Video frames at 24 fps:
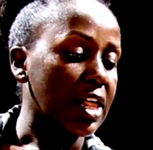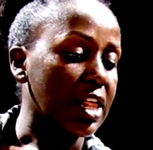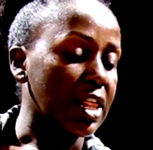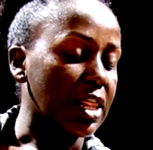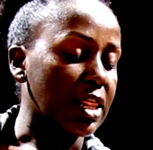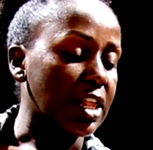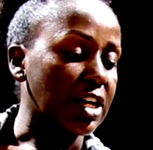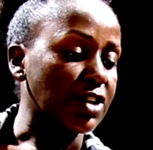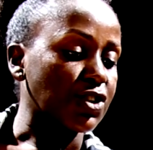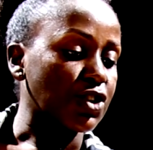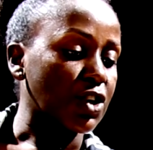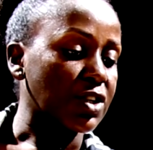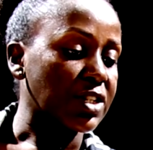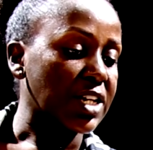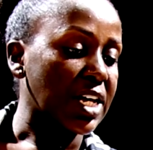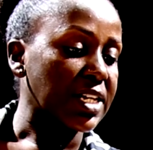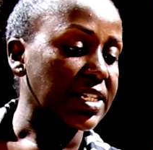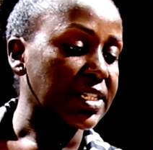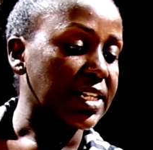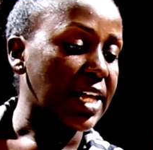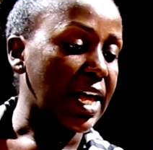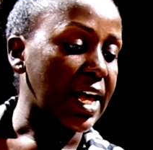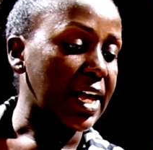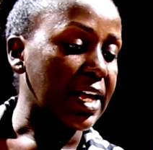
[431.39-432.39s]
The shorter
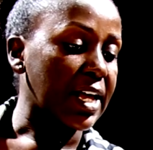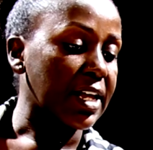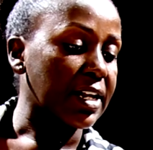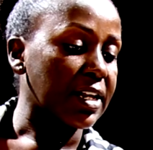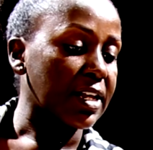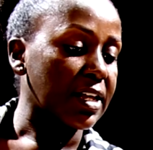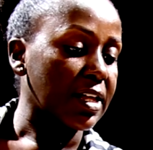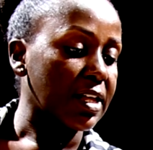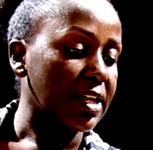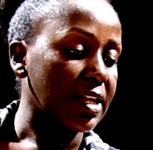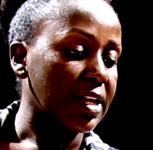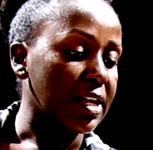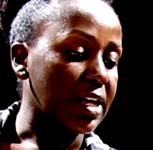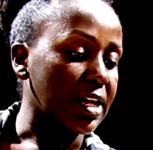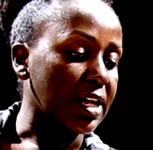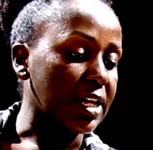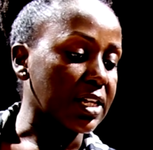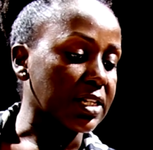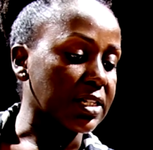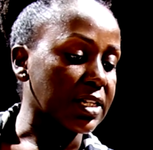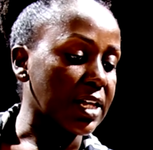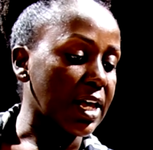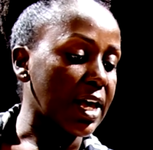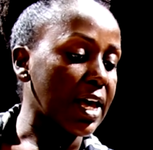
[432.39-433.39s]
side
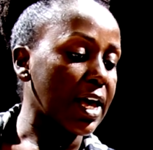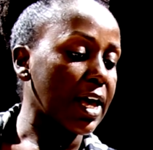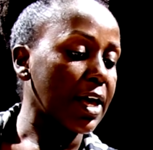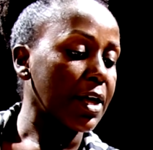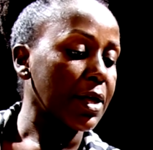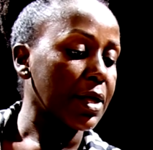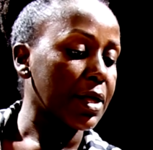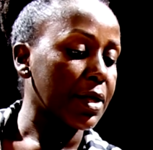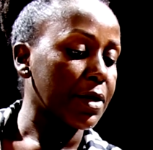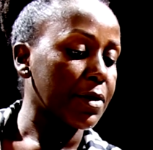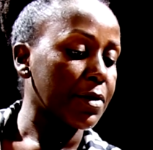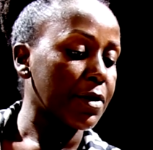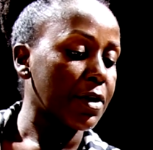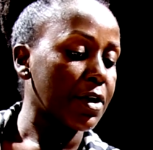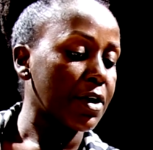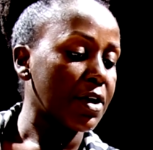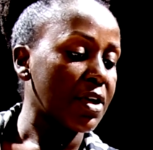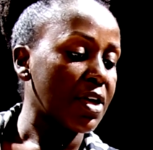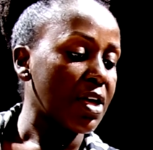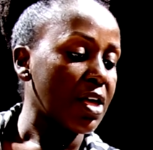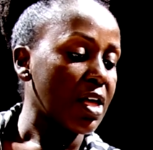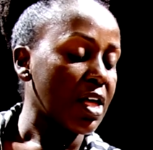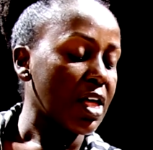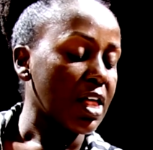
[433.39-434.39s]
is A,
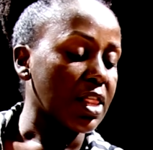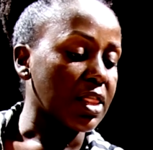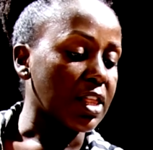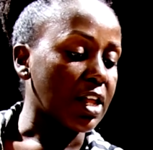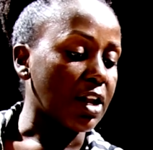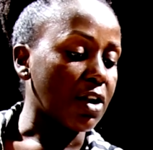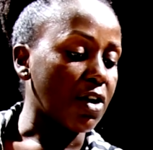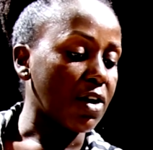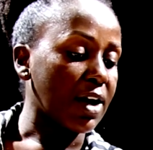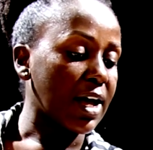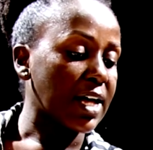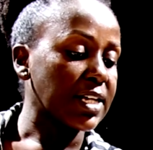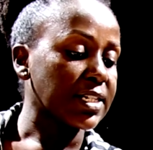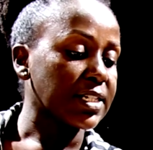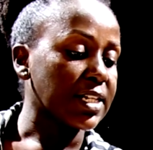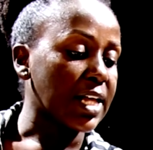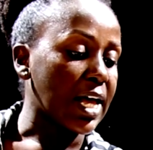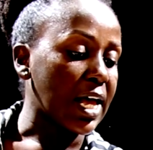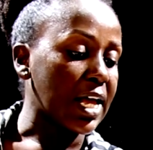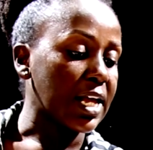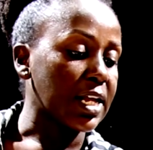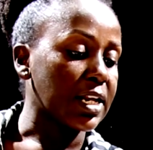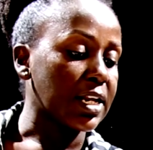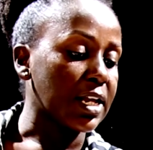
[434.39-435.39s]
the longer
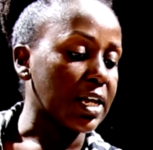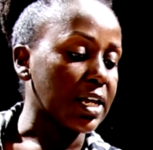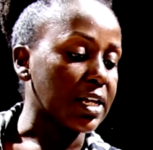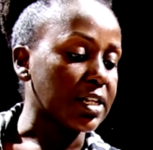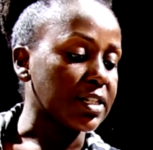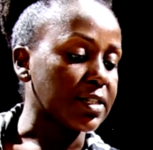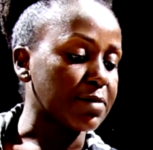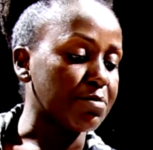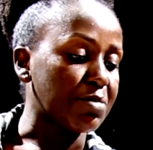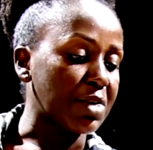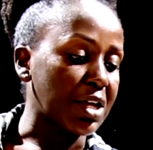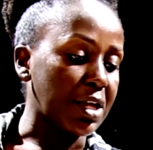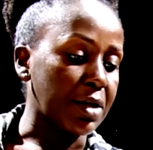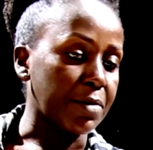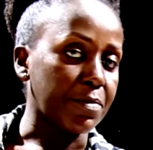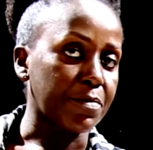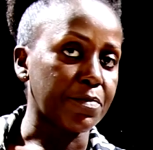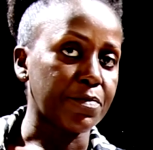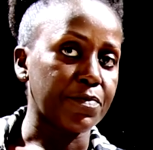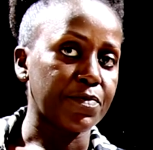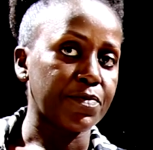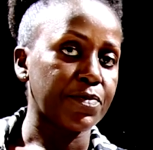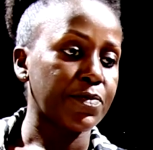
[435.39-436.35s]
side is B.